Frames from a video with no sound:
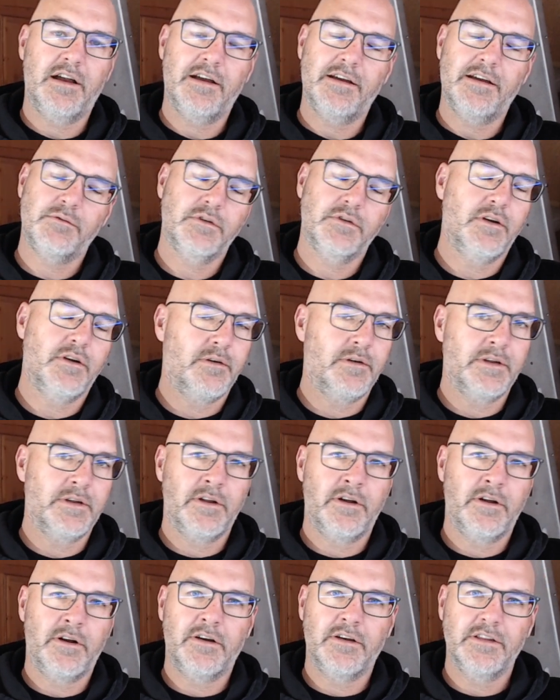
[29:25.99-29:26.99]
I will go into
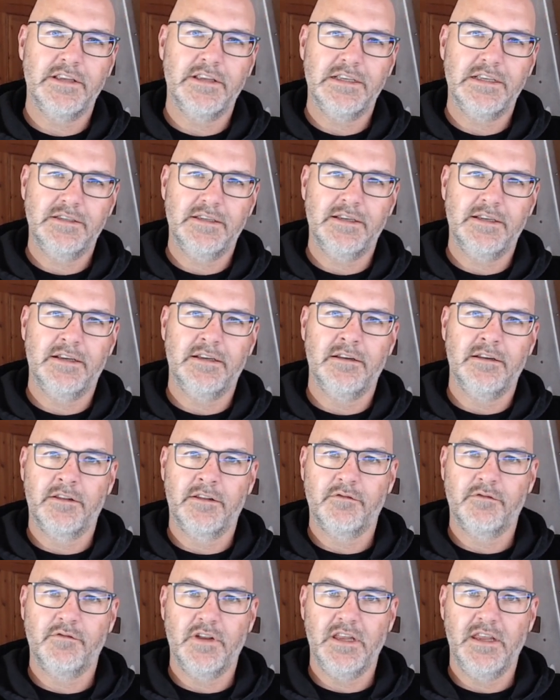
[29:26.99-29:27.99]
all this in
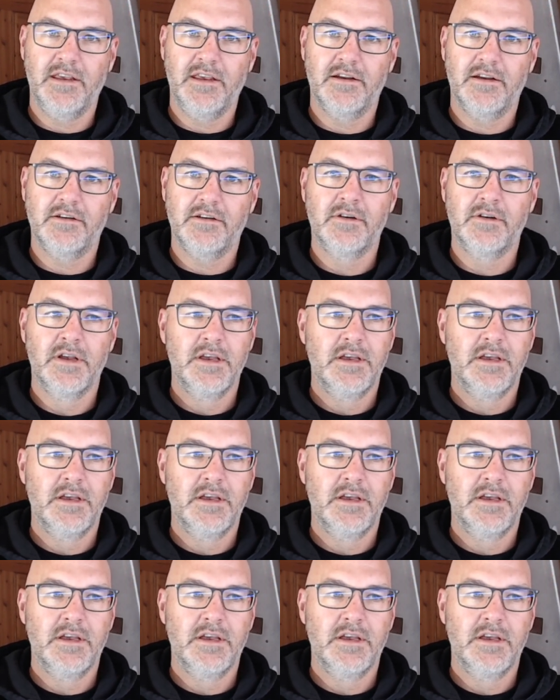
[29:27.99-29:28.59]
another video.